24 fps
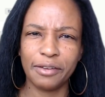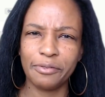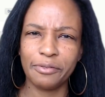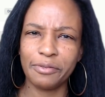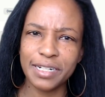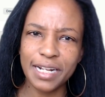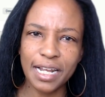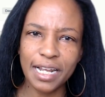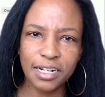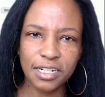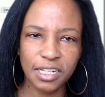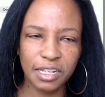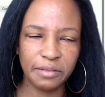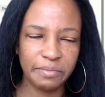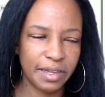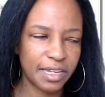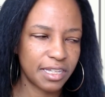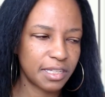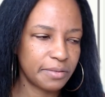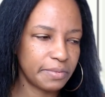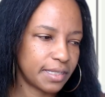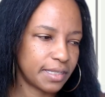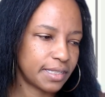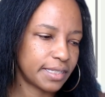which actually
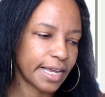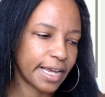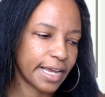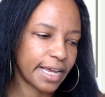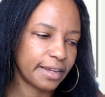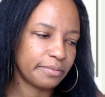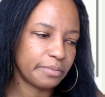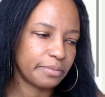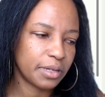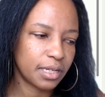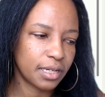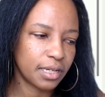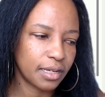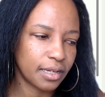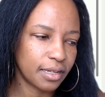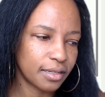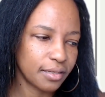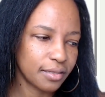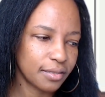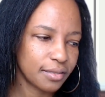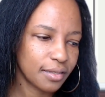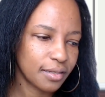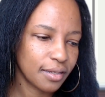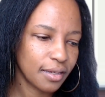makes me sad,
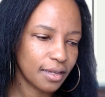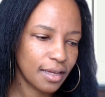because